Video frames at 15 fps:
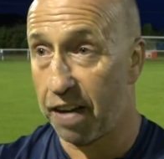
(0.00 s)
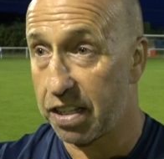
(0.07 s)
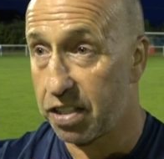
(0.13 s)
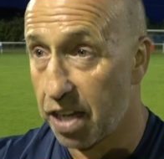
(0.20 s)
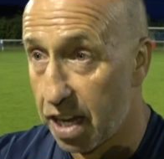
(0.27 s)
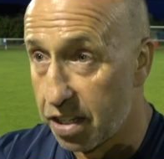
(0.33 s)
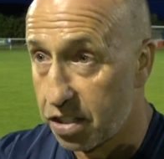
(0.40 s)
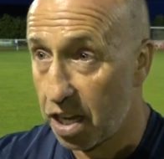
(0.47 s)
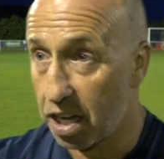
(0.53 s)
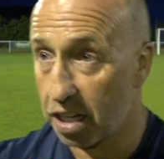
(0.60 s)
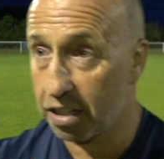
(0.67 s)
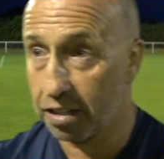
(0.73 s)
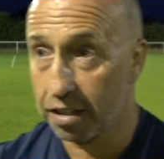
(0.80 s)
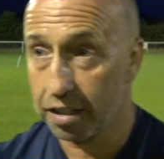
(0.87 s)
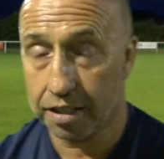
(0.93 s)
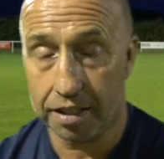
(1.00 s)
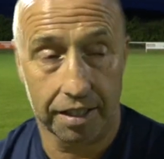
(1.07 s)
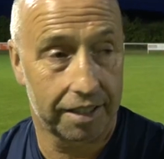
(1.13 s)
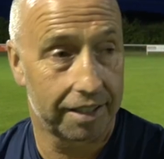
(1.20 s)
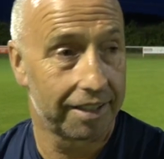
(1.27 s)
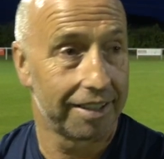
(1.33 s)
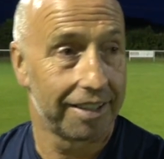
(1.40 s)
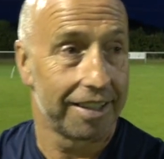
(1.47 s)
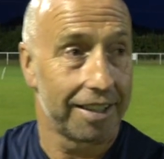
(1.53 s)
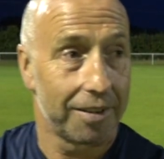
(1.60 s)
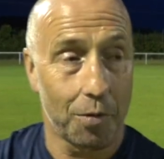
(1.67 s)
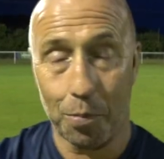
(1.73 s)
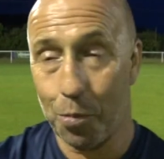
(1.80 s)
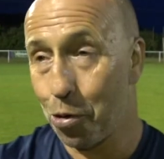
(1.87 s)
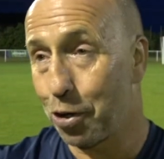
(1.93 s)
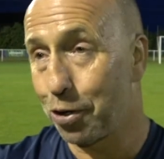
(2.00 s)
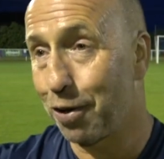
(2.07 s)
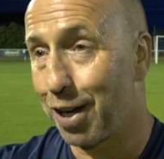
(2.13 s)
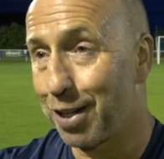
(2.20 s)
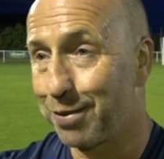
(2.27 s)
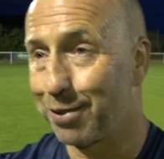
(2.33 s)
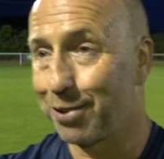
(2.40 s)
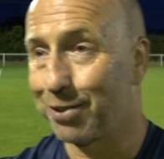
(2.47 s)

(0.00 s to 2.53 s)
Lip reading: fantastic. What more can you ask for?